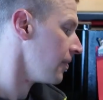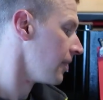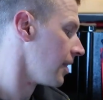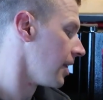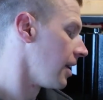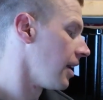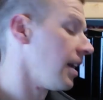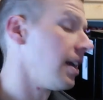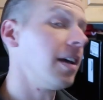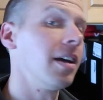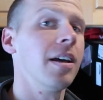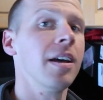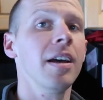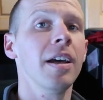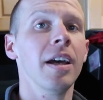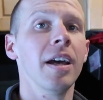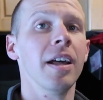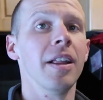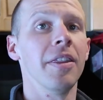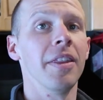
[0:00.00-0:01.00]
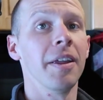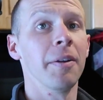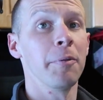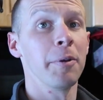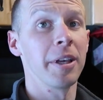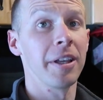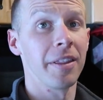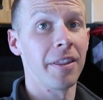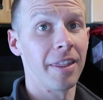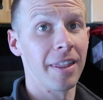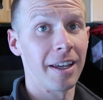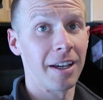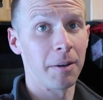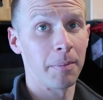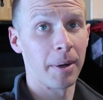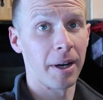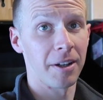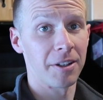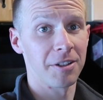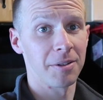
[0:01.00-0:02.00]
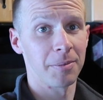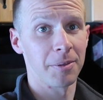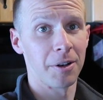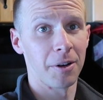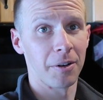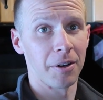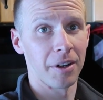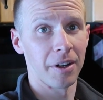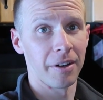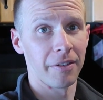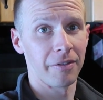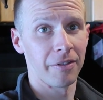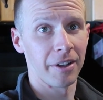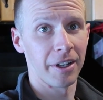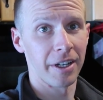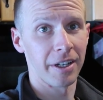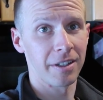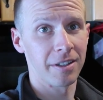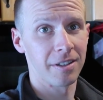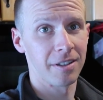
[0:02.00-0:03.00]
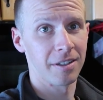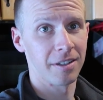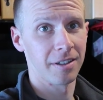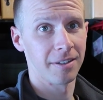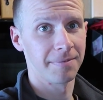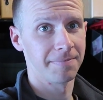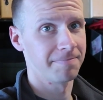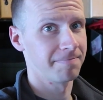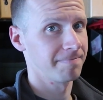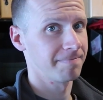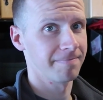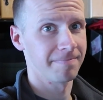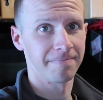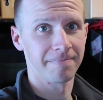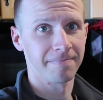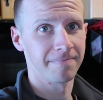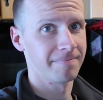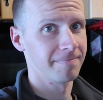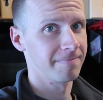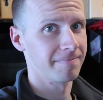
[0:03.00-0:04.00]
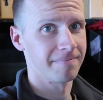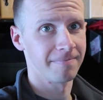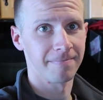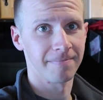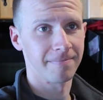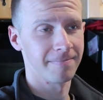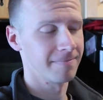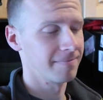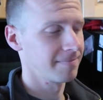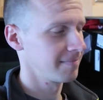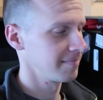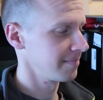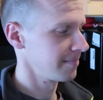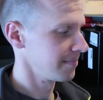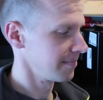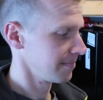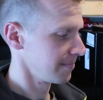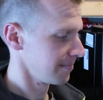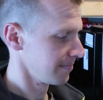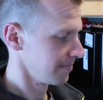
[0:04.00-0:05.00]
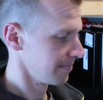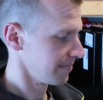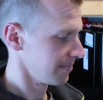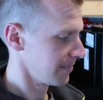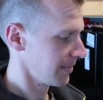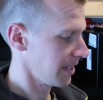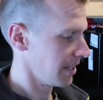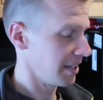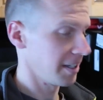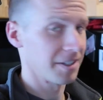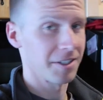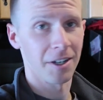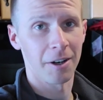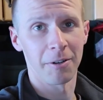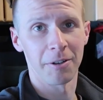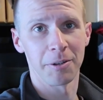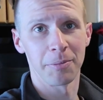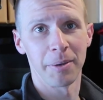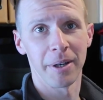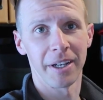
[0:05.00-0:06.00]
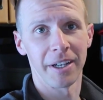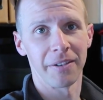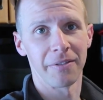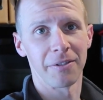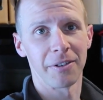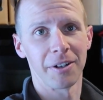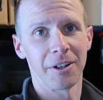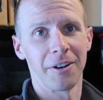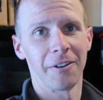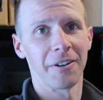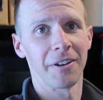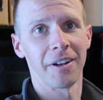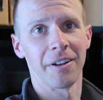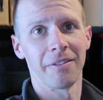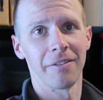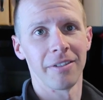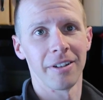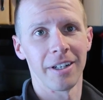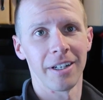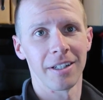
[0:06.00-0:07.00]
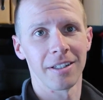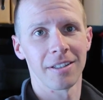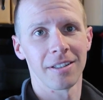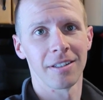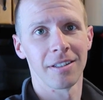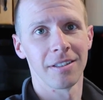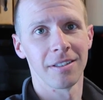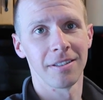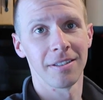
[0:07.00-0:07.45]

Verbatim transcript: And then we can think about some coconut flakes. Kids always begging for coconut flakes.